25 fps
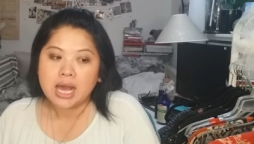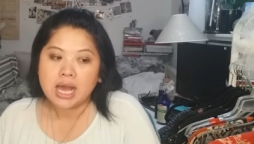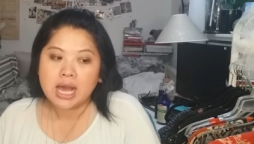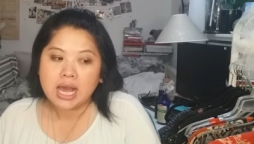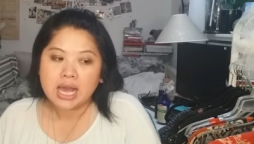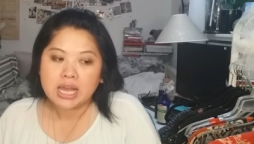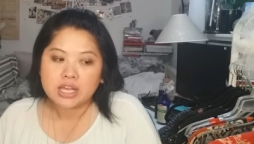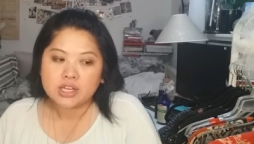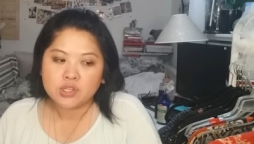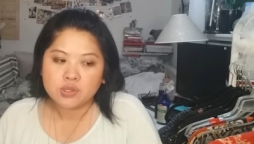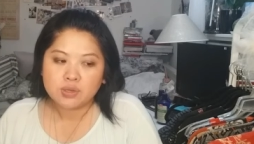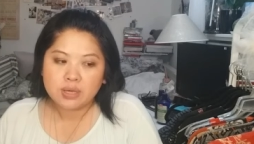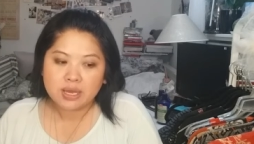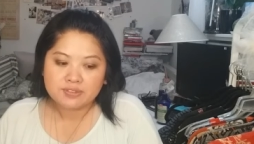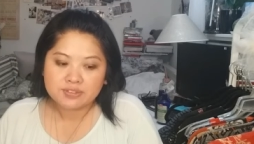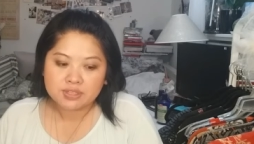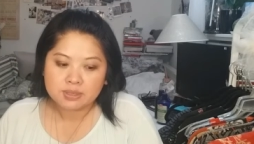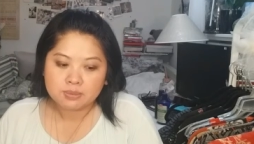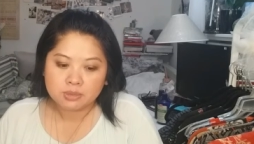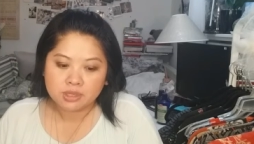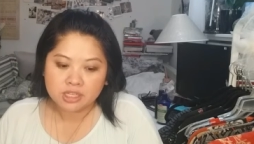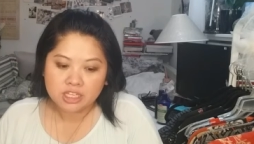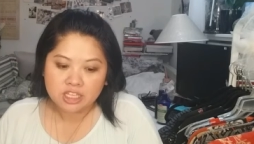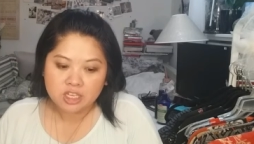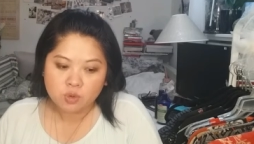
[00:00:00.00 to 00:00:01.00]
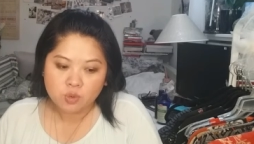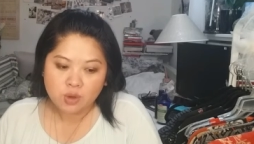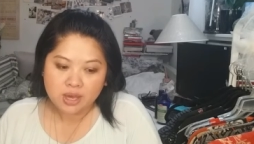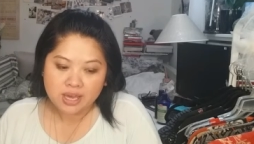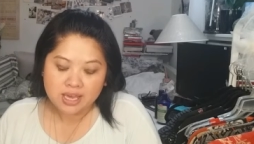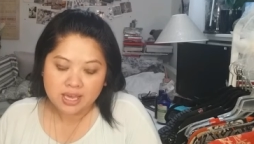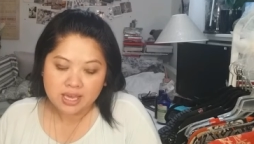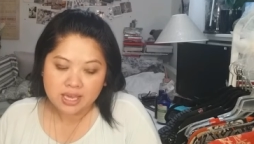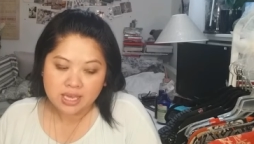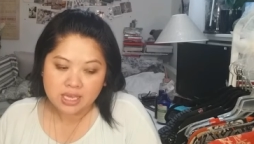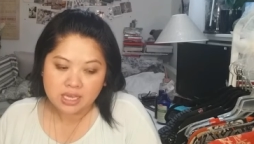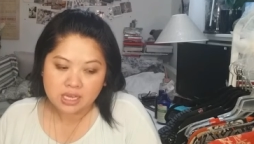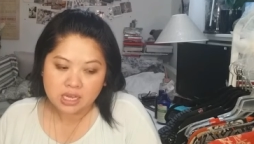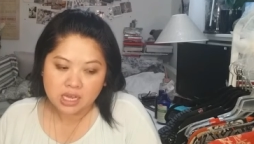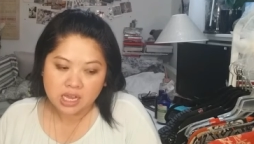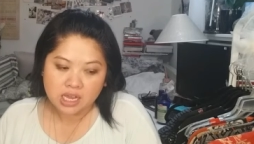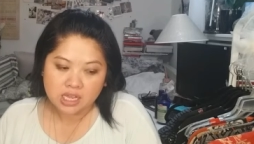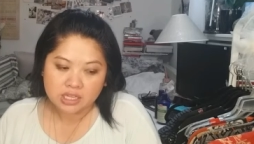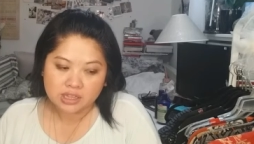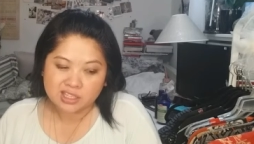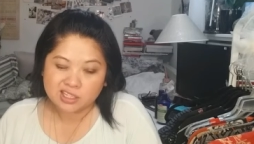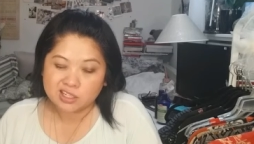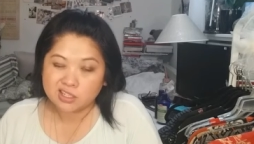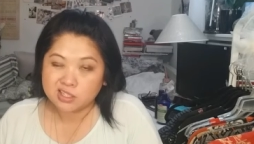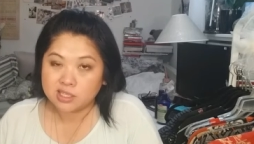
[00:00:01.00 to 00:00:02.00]
I do have some leeway
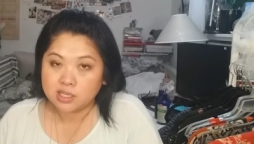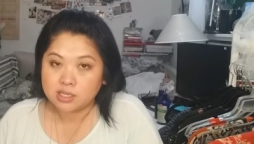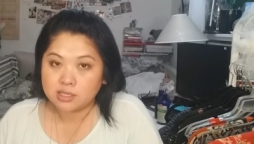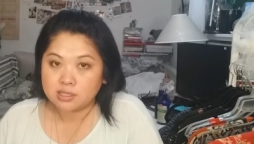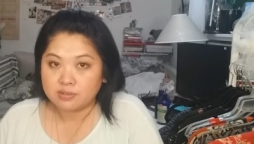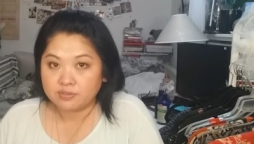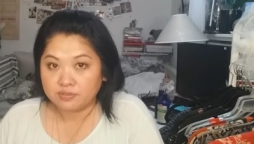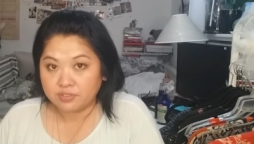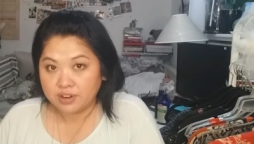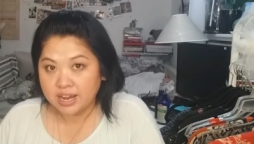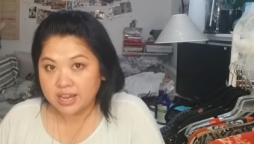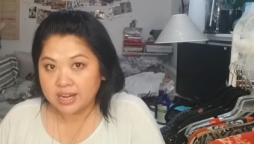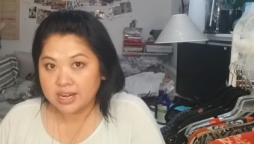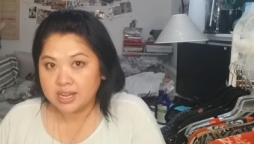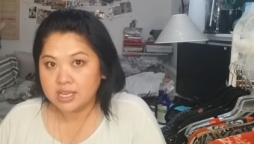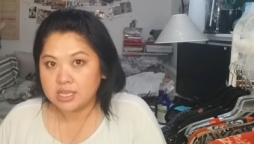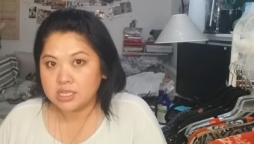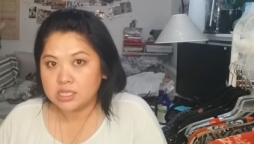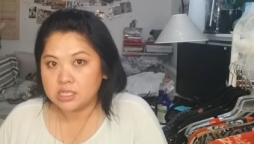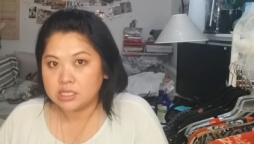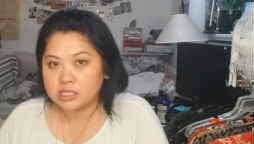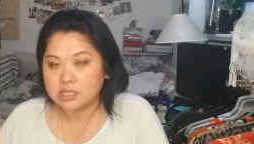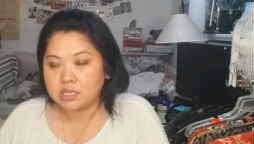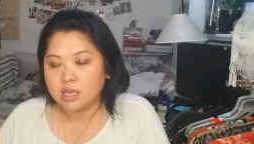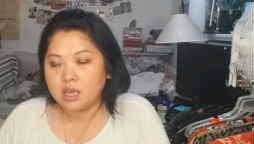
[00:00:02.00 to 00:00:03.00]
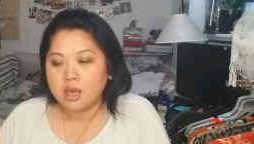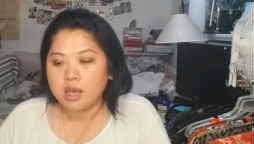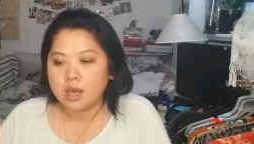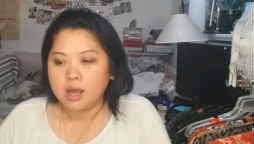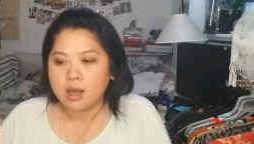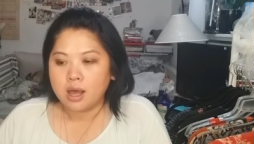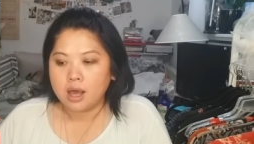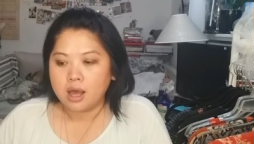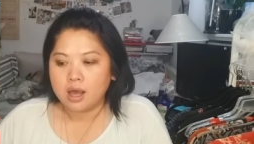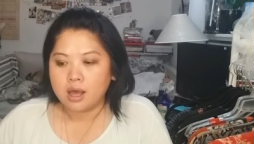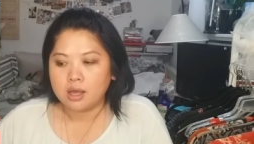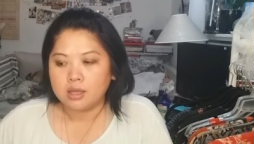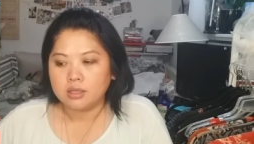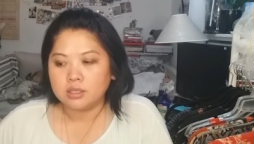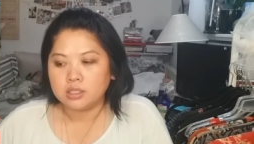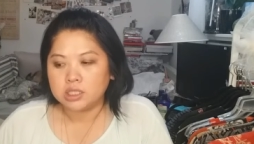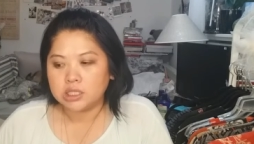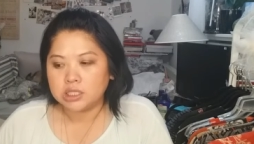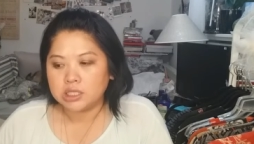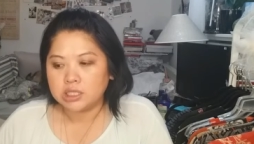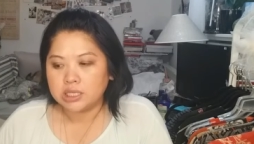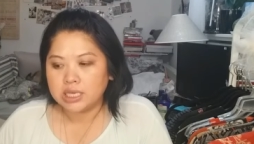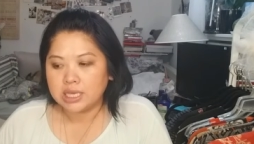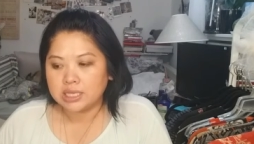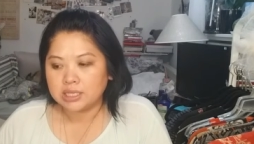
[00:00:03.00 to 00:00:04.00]
on Thursdays and Fridays uh,
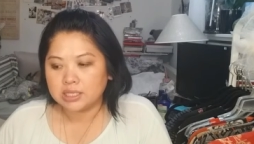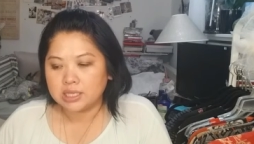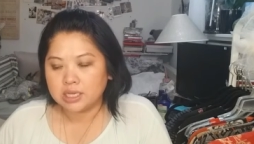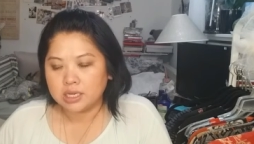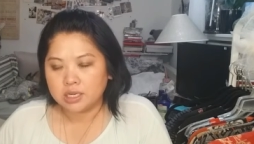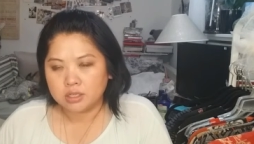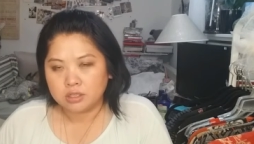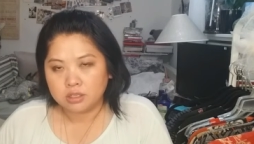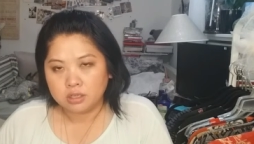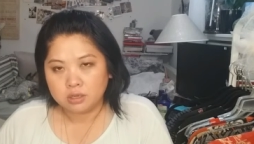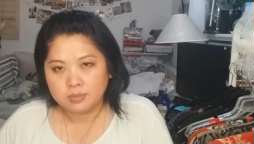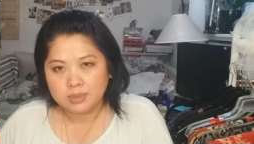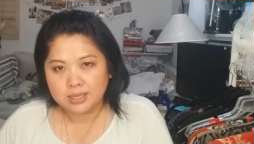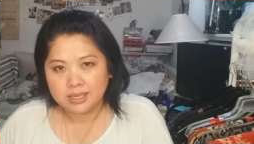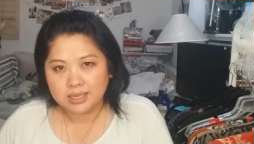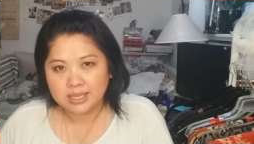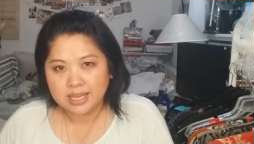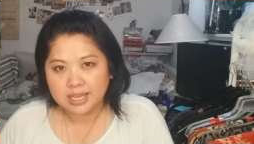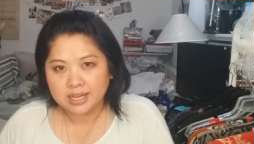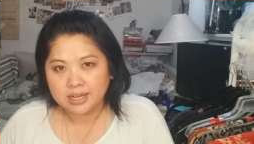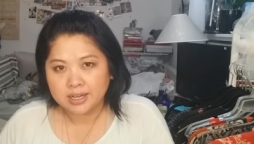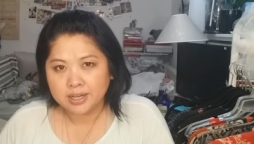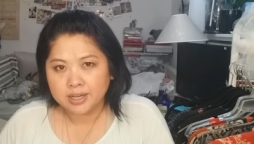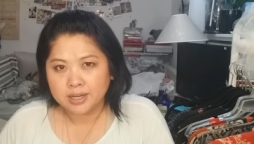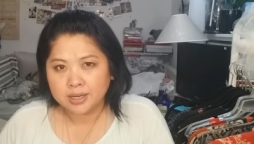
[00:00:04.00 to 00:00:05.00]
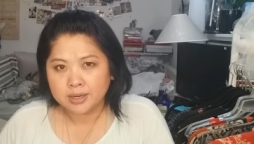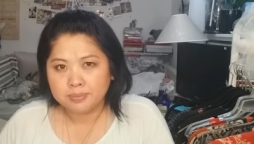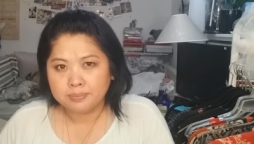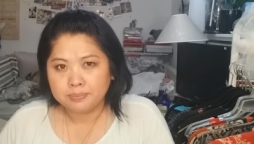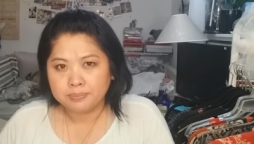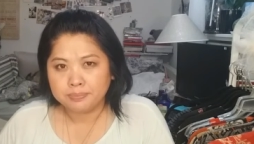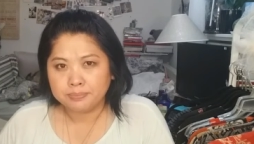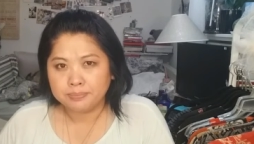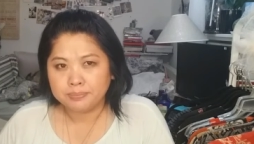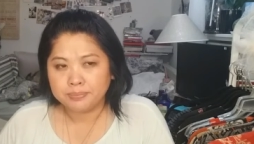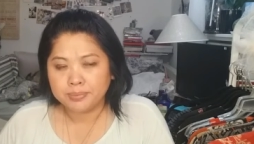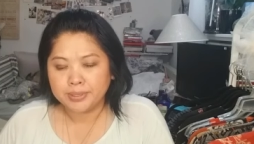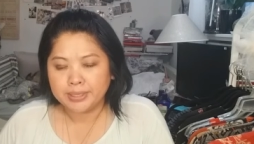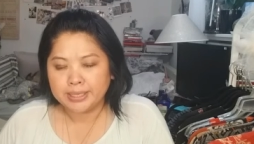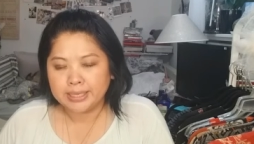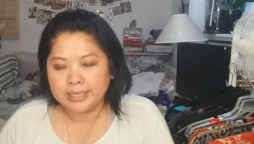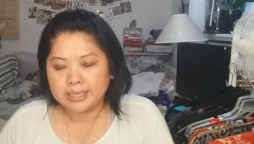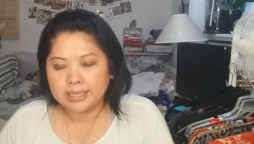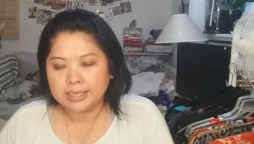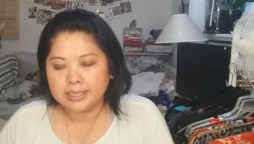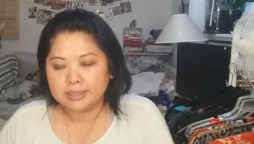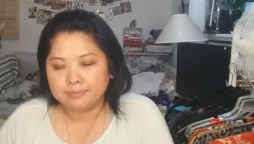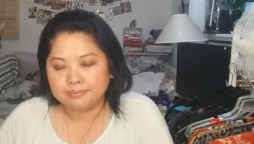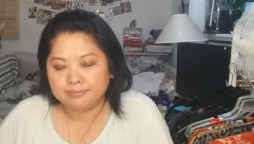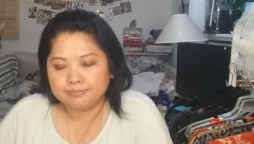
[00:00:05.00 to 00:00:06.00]
to get there a little bit later,
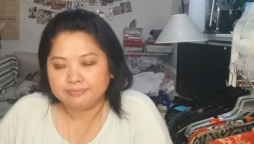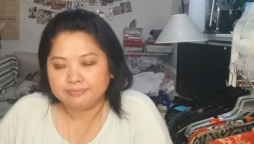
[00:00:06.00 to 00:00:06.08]
but